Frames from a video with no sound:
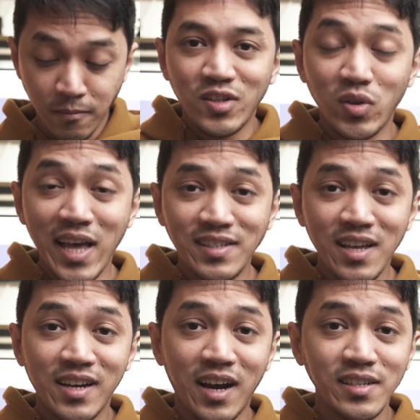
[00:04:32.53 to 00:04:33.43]
So that's
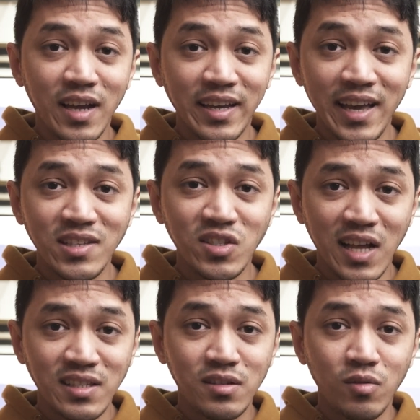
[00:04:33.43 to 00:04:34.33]
it guys. I guess
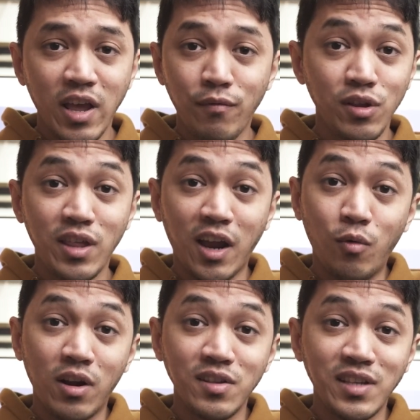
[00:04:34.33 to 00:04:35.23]
that's everything I
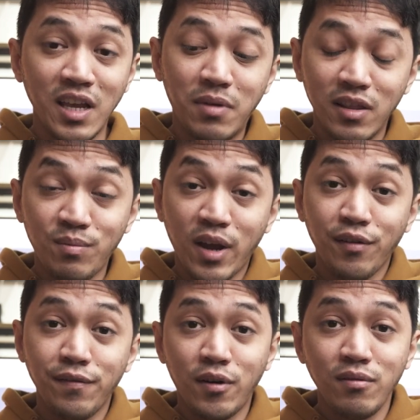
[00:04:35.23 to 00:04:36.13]
want to say about the
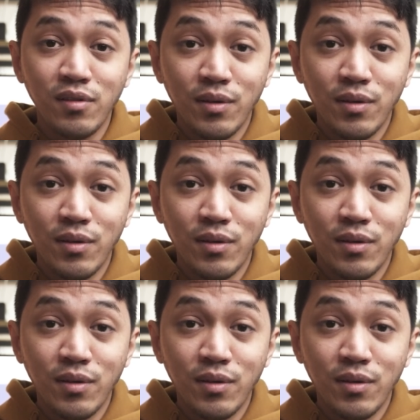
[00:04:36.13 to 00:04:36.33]
microphone.